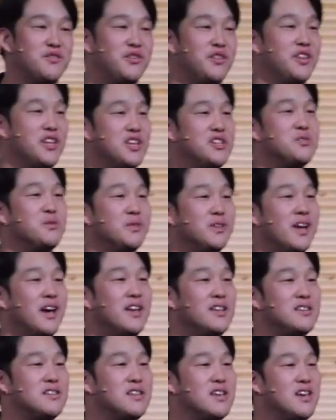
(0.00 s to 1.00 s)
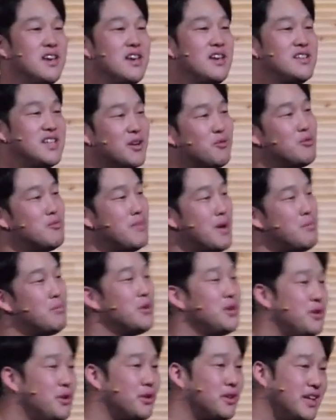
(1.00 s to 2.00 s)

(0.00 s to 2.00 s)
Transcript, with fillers: for the Israelites. It's like, remember your